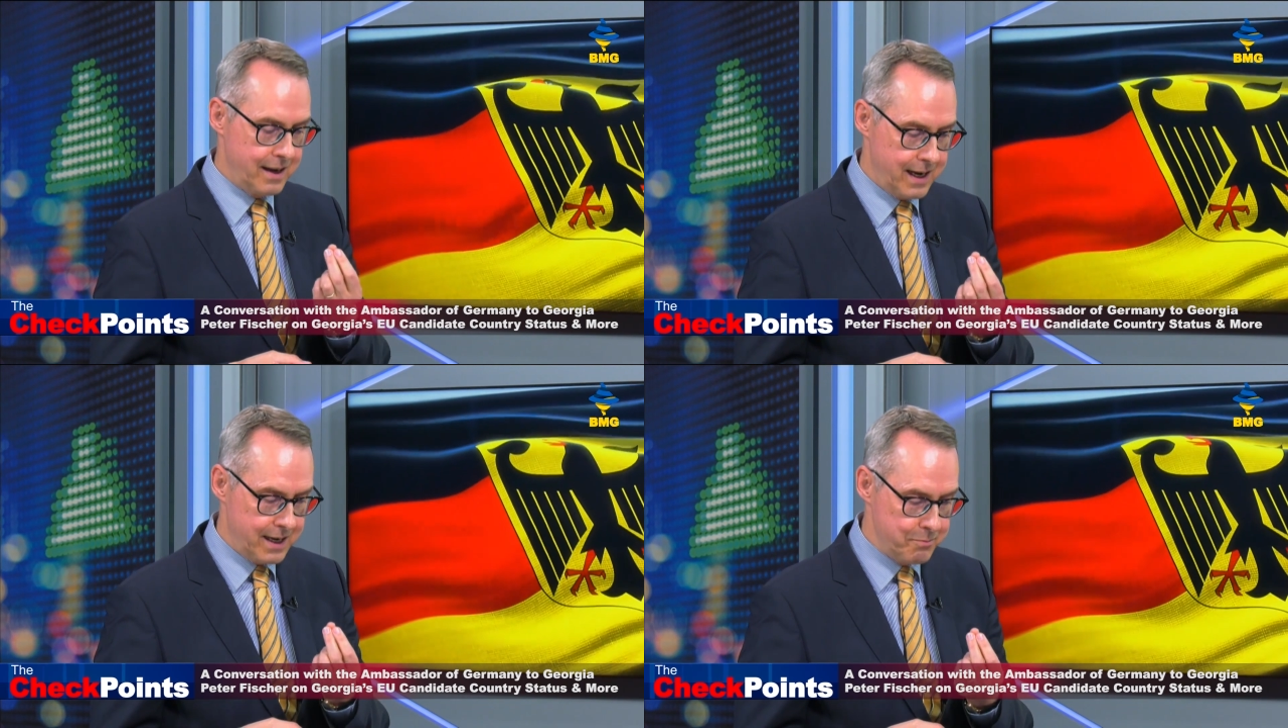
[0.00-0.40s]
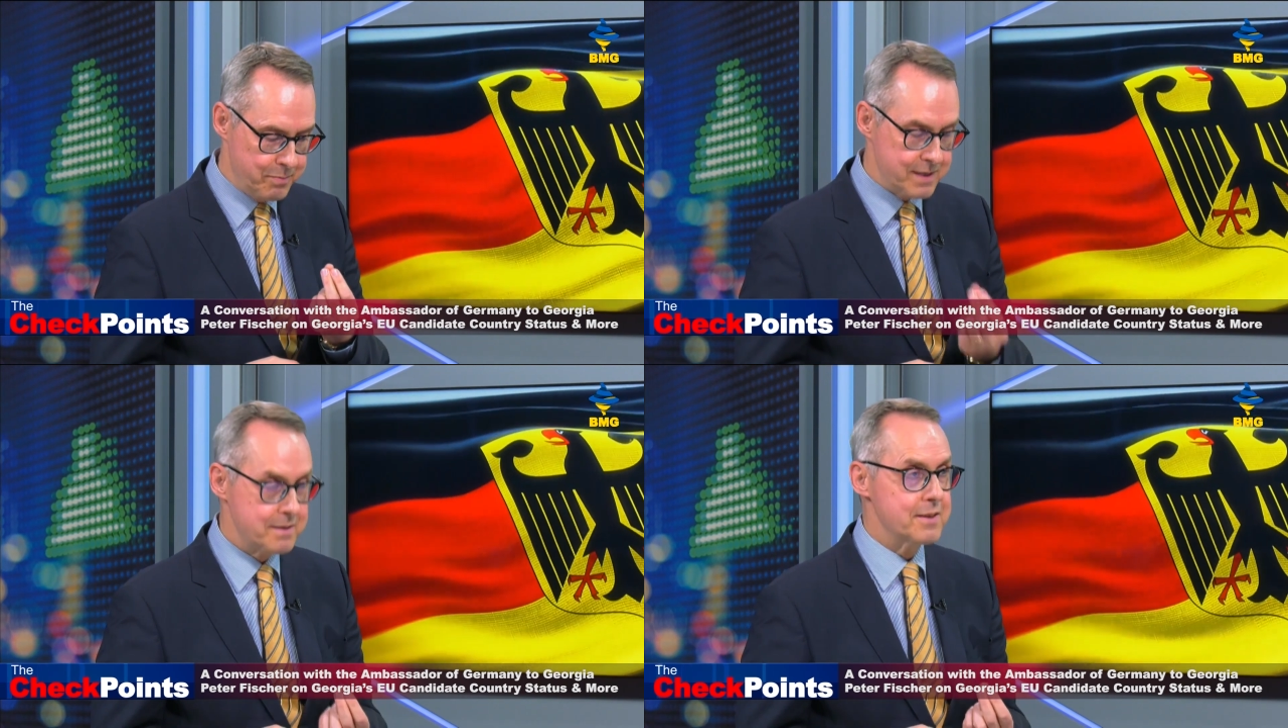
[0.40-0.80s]
and
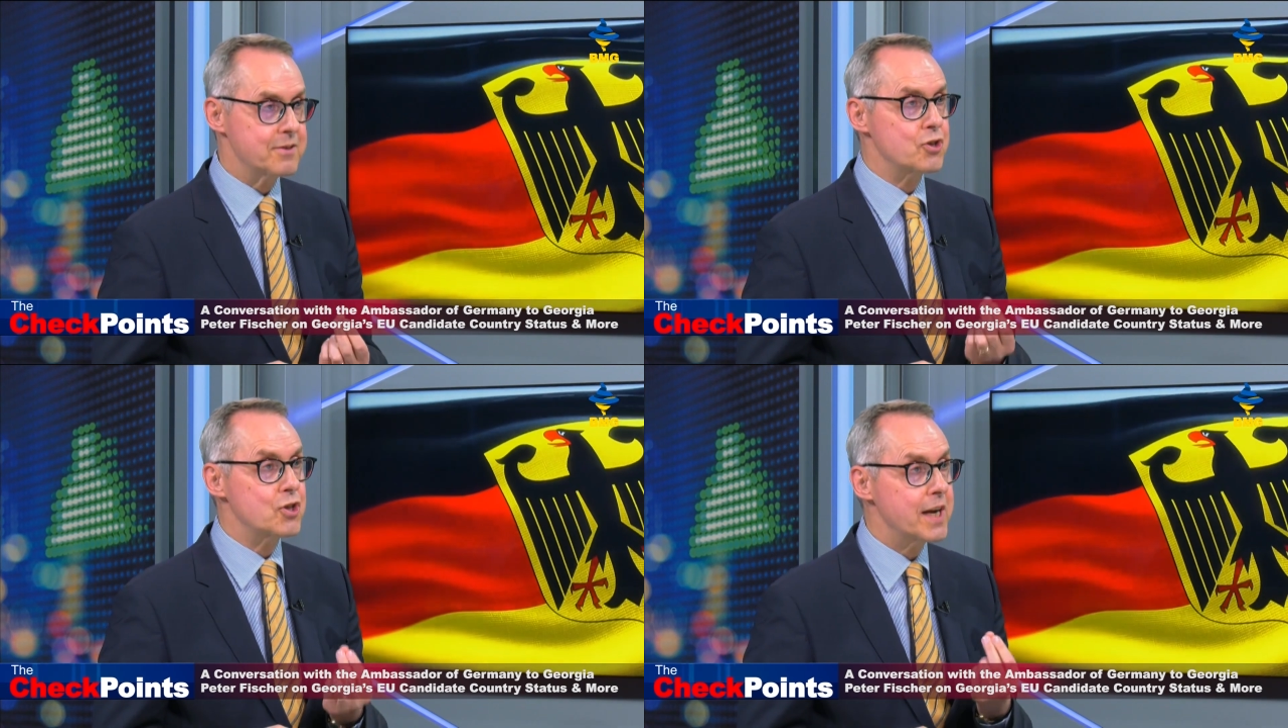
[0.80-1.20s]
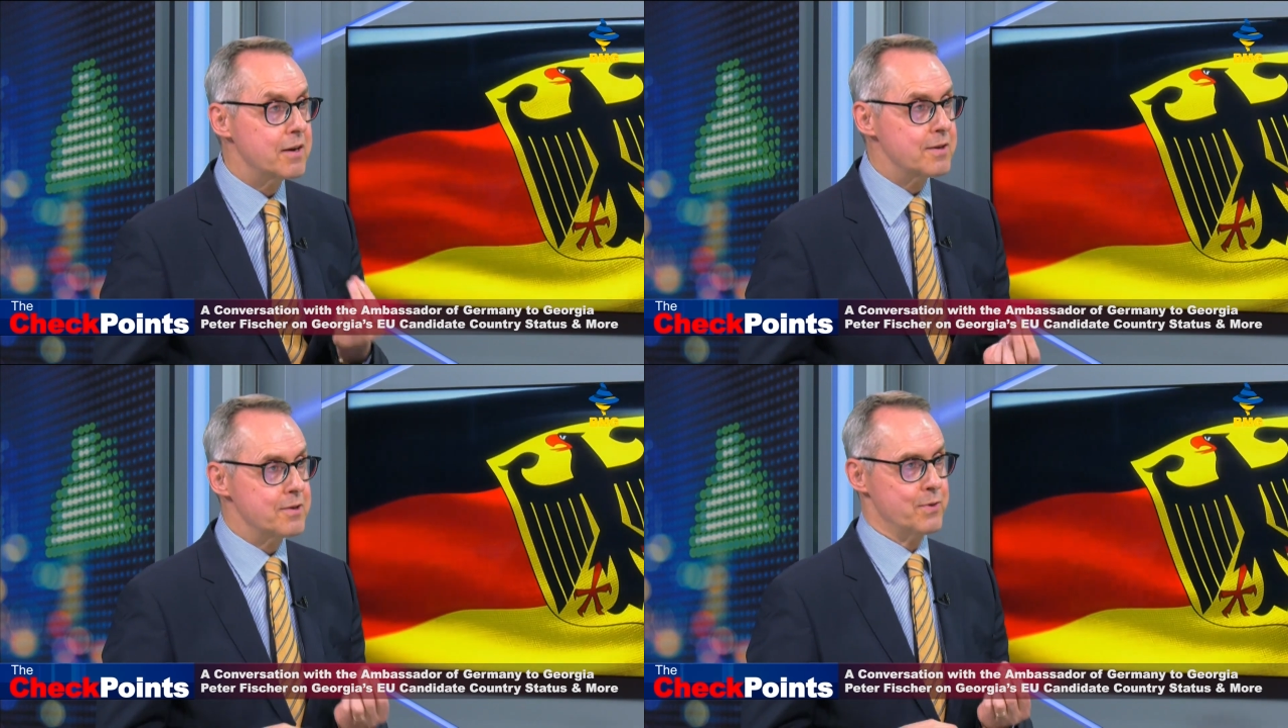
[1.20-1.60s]
business
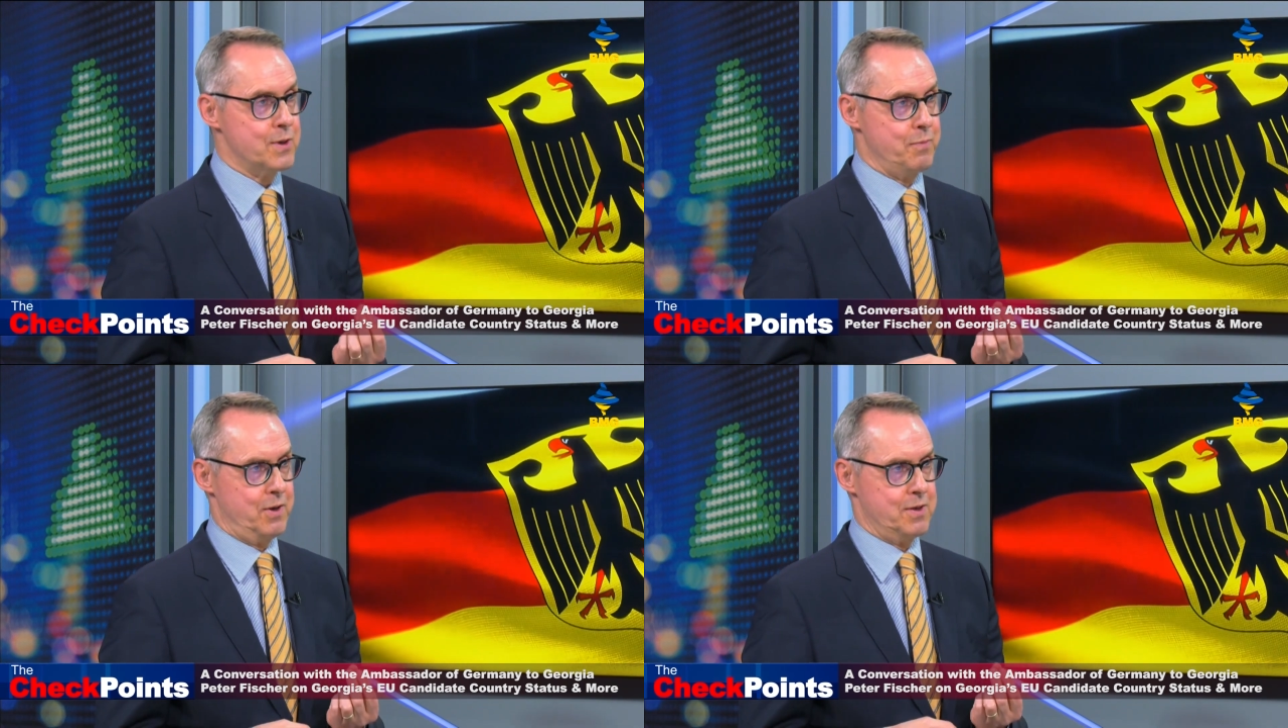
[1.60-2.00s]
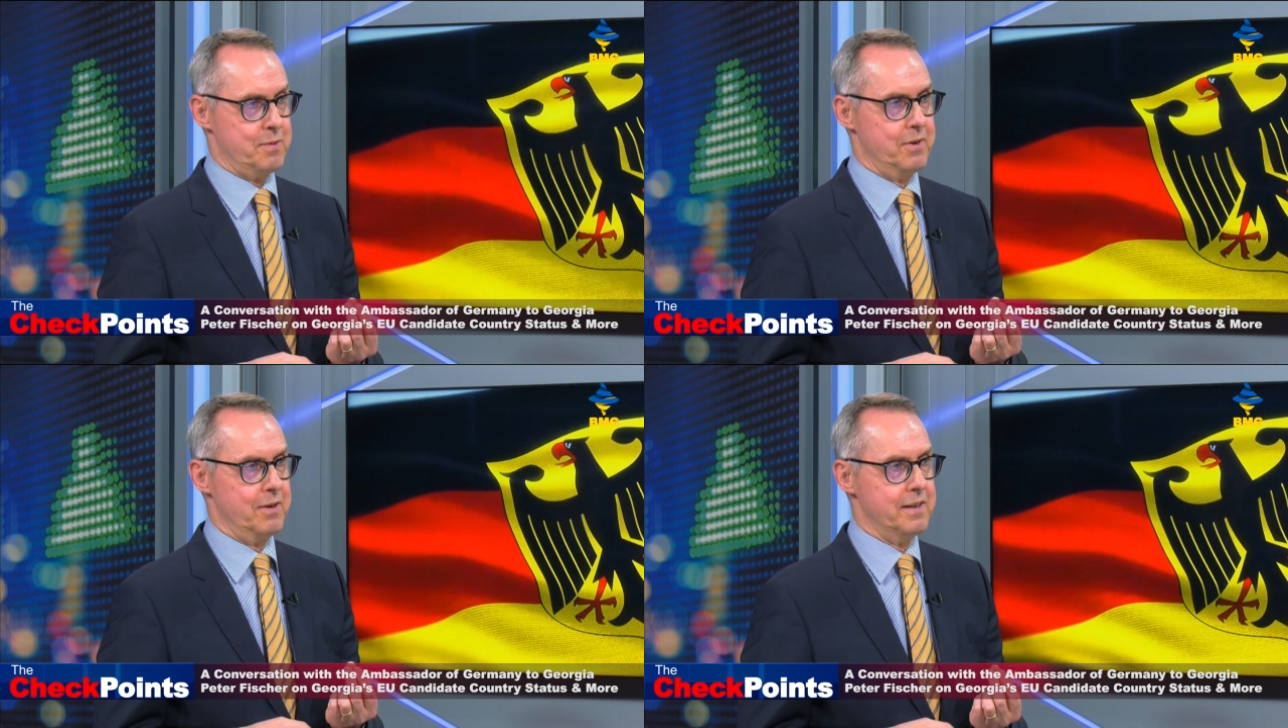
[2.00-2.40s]
share the
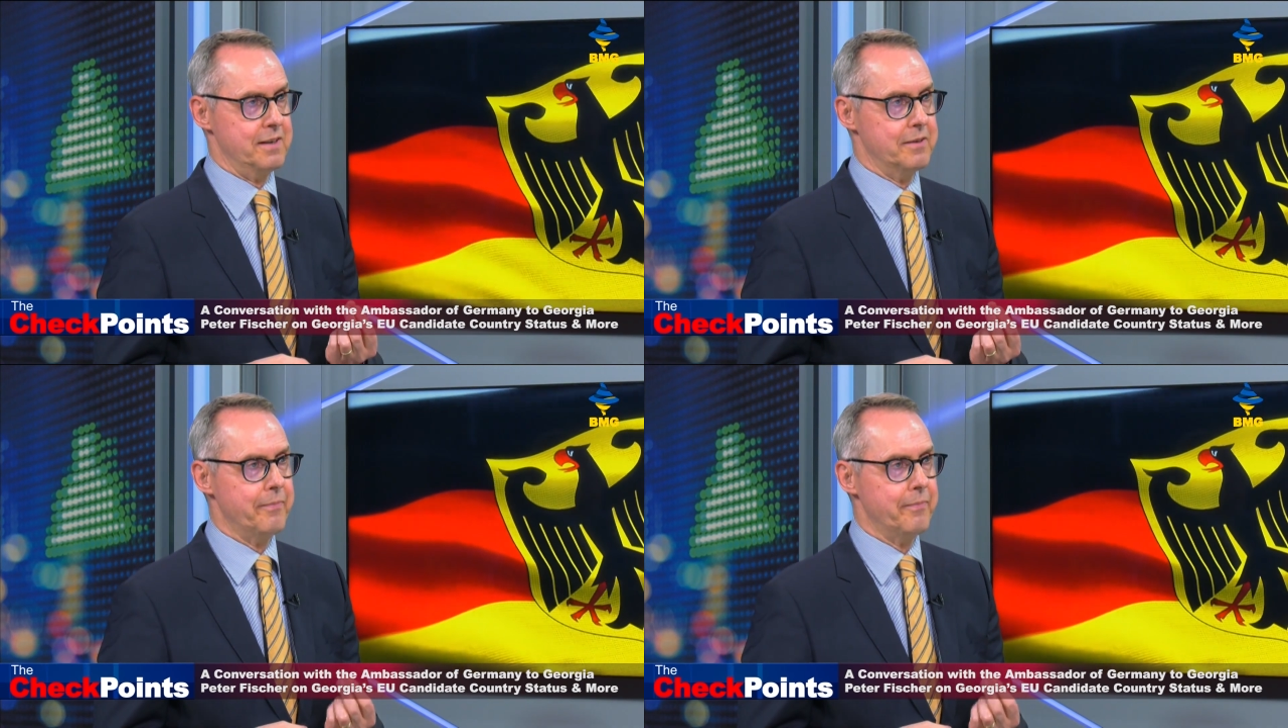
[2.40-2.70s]
responsibility.